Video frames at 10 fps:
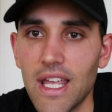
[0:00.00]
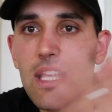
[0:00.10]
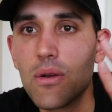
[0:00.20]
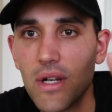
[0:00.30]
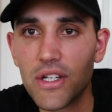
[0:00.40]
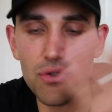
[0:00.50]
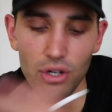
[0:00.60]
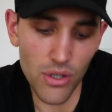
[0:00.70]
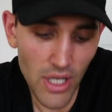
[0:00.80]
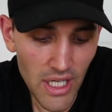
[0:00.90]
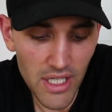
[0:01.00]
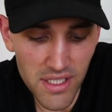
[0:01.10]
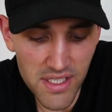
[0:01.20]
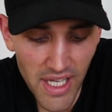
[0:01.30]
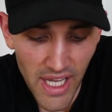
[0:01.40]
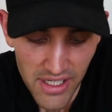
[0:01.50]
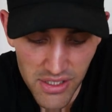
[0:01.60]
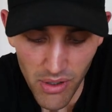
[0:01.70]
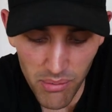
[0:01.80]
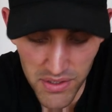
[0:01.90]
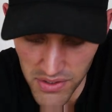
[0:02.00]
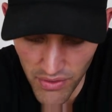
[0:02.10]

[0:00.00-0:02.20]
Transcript: equally true to say x squared plus